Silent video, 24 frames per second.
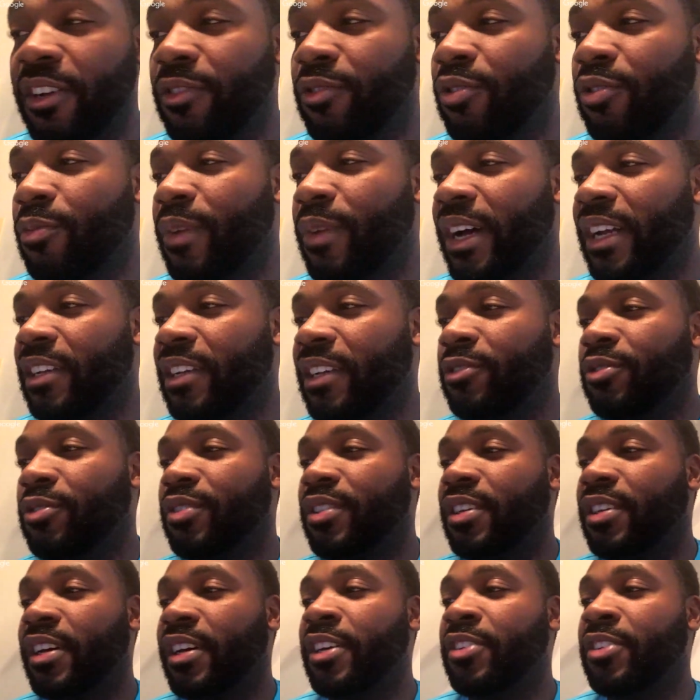Nobody is on
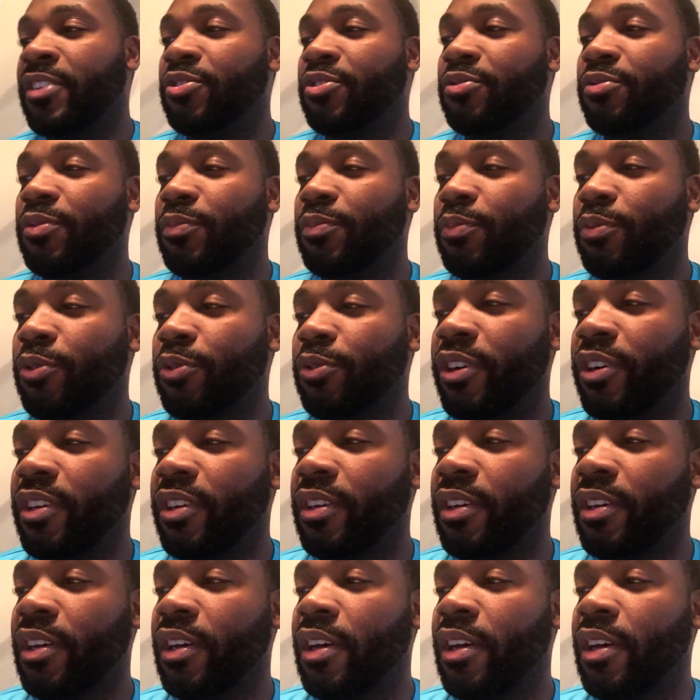the injury report.